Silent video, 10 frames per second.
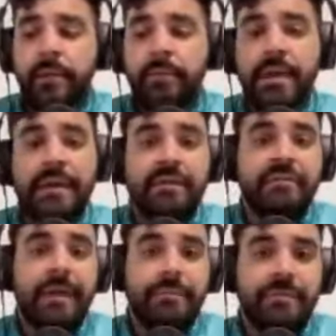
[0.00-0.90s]
But at the
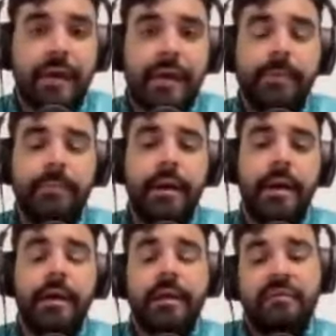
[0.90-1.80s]
same time,
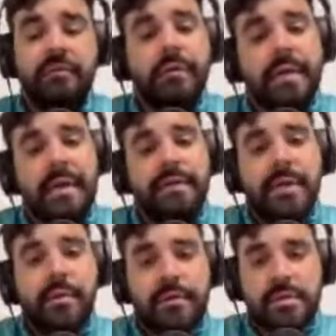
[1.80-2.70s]
he's going to get that
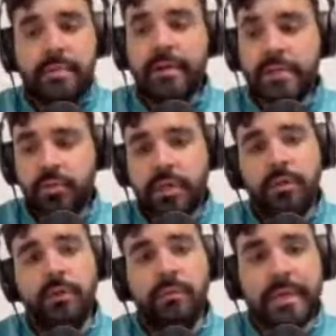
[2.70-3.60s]
with experience working
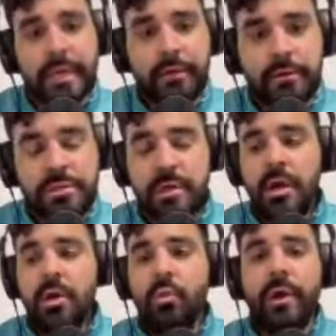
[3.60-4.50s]
with beginners,
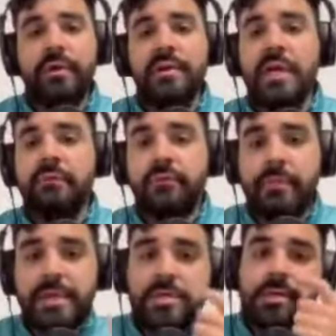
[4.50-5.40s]
where the
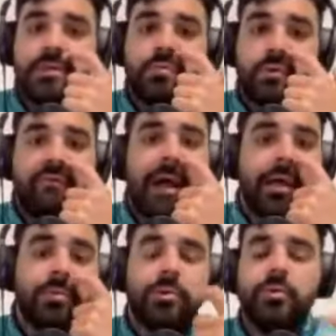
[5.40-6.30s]
information is more
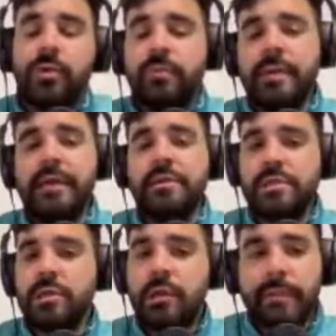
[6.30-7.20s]
valuable. With beginners,
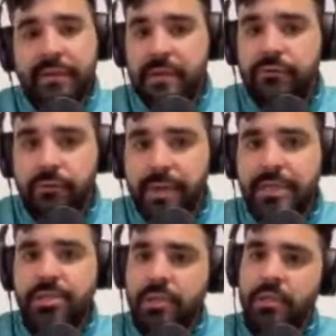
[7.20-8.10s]
it's all about the
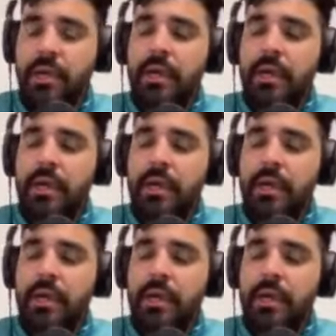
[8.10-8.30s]
information.